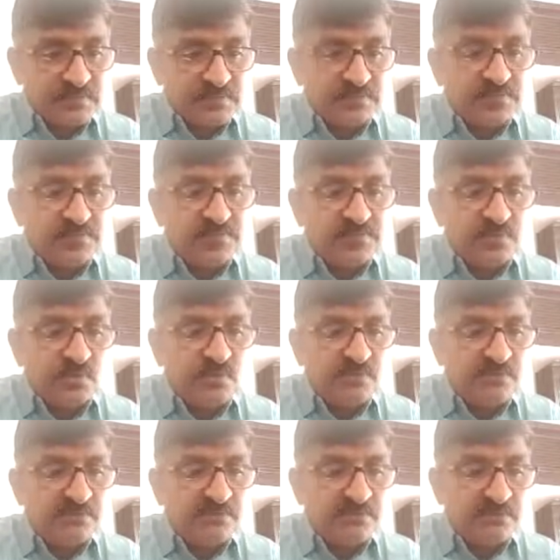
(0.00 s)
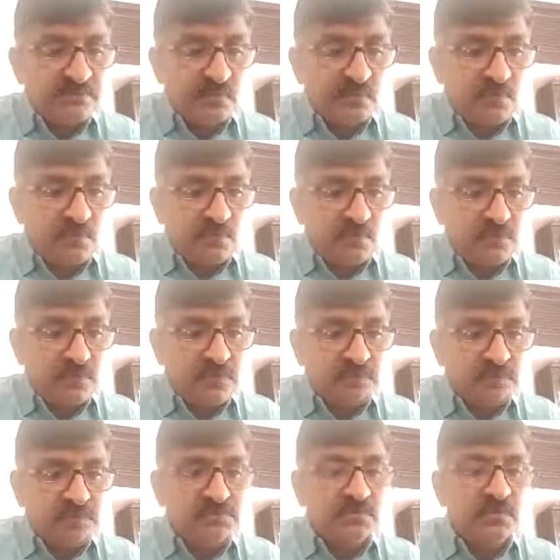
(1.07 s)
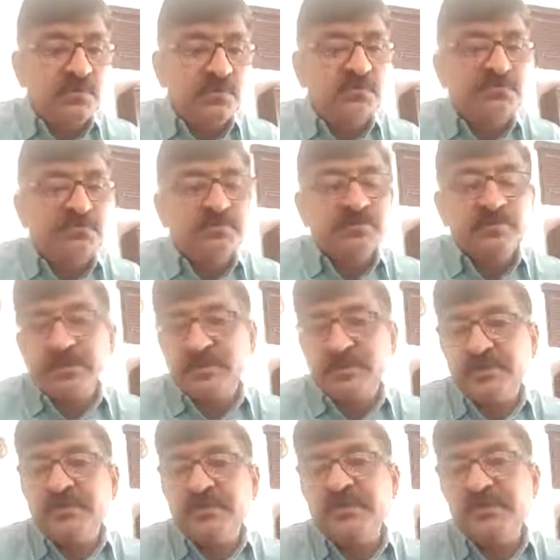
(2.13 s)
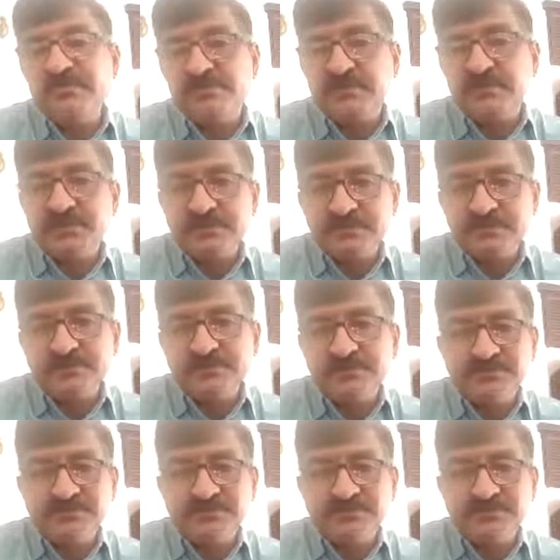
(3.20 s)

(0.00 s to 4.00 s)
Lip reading: In zone 4, the zone of spirochetal infiltration,